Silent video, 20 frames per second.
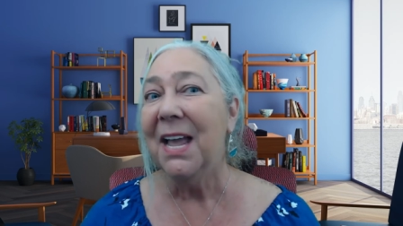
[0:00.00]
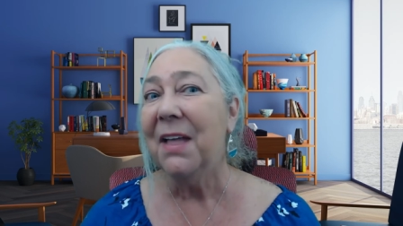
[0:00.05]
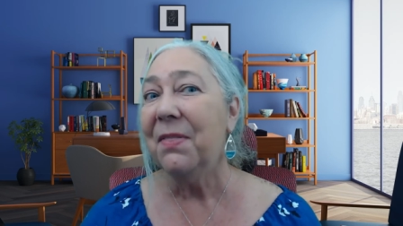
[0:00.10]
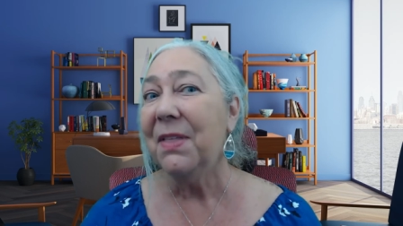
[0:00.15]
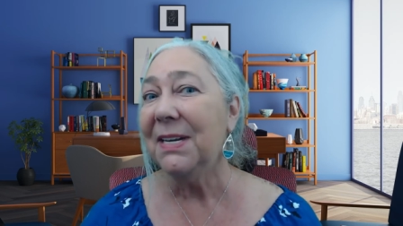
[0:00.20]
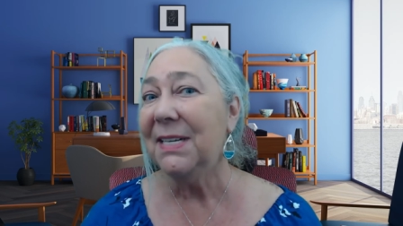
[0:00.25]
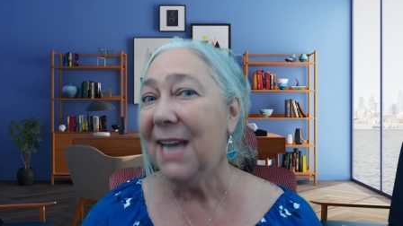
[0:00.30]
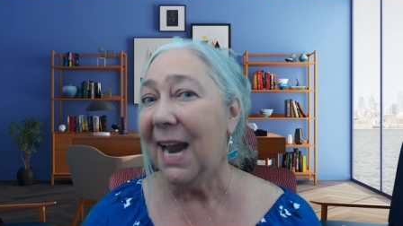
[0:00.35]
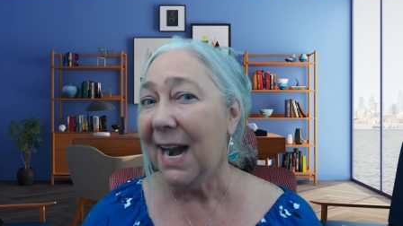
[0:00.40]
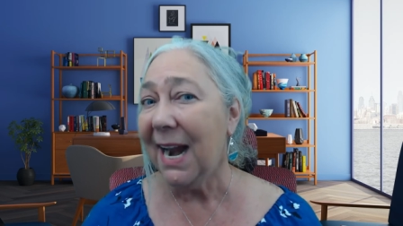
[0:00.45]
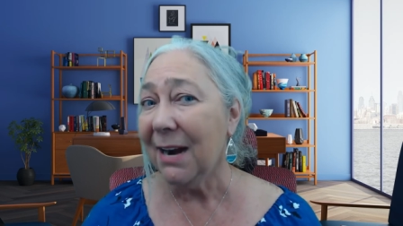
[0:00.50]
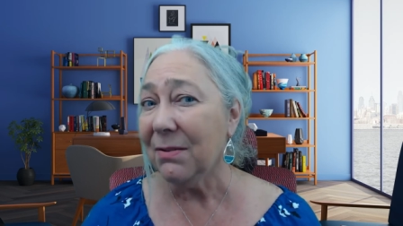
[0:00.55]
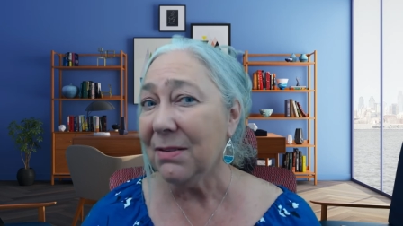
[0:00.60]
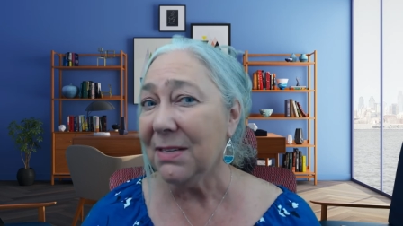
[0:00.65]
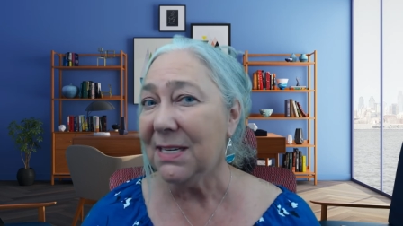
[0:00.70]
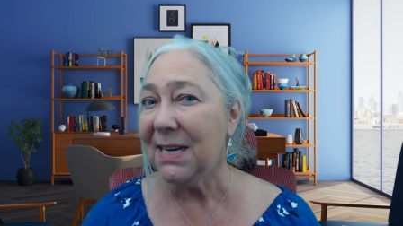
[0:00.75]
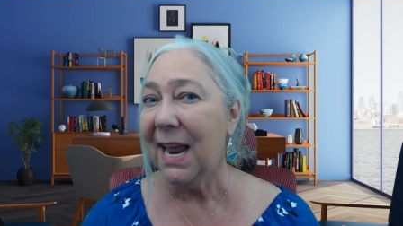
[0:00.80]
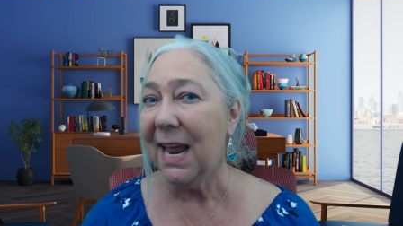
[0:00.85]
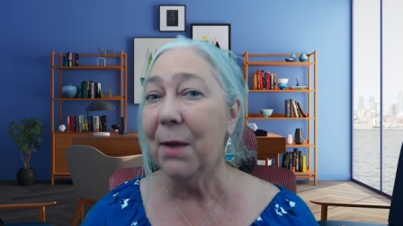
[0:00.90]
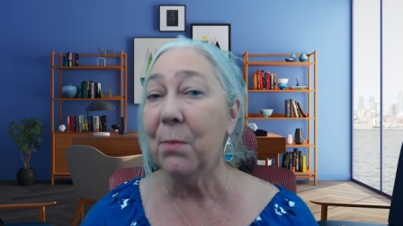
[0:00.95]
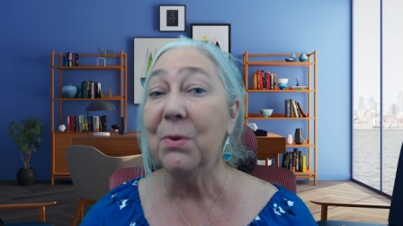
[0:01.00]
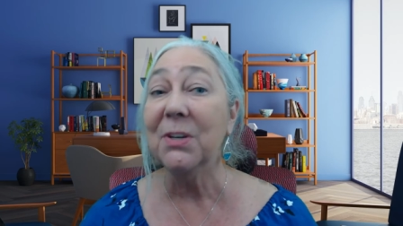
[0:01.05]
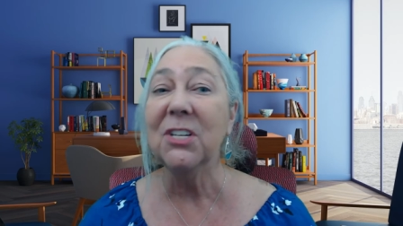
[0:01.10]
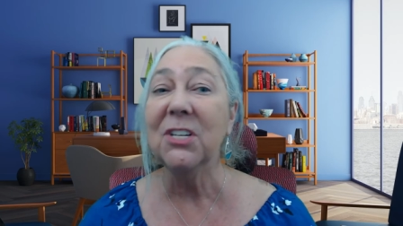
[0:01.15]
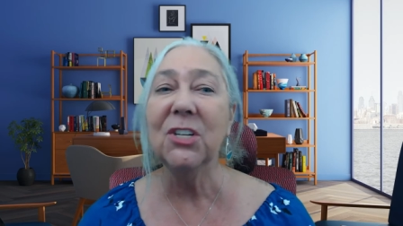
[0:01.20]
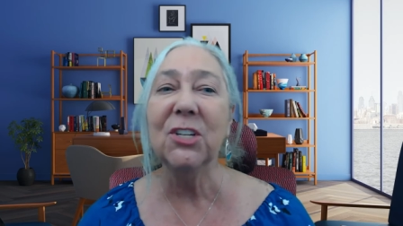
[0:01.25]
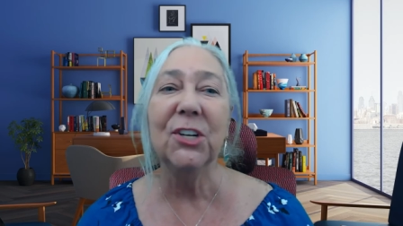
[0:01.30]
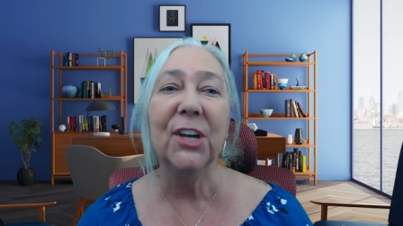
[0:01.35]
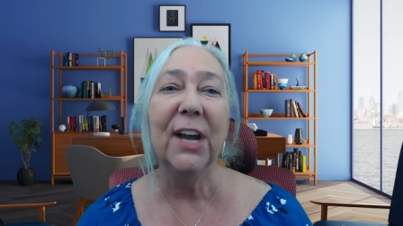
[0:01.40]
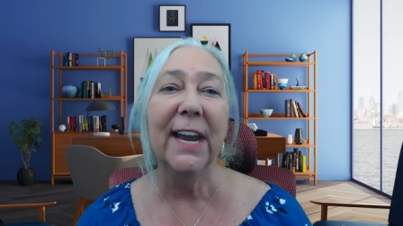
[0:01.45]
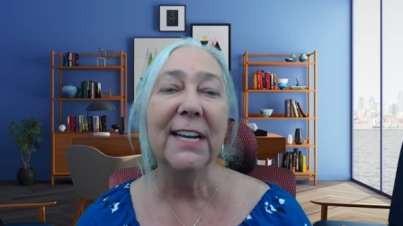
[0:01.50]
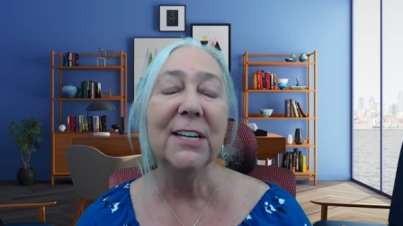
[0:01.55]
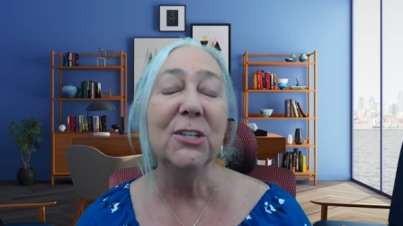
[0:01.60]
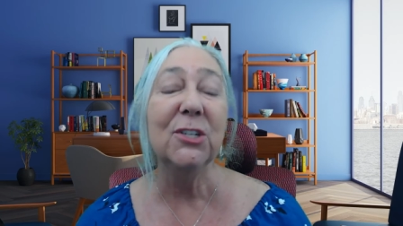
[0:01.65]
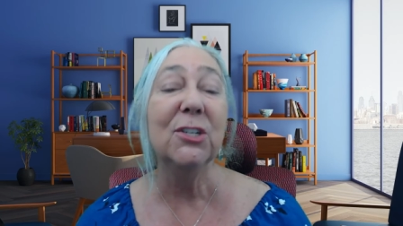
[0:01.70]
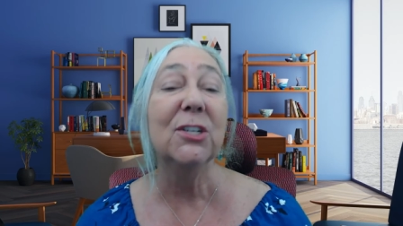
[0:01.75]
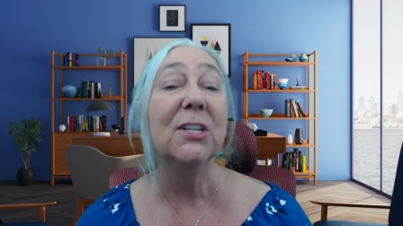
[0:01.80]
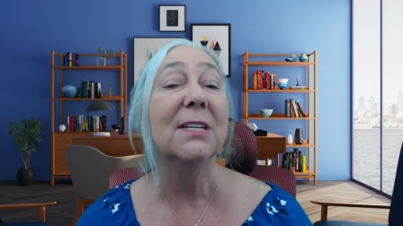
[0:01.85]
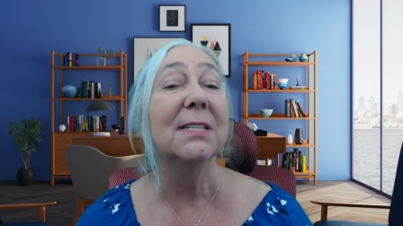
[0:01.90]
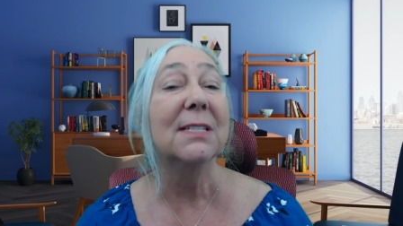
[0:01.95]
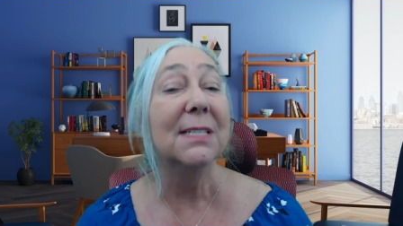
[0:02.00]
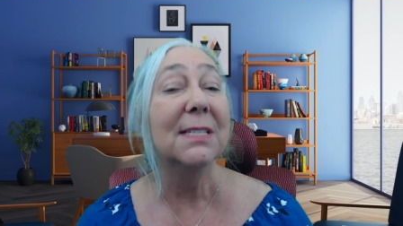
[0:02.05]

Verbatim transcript: The town's name was changed to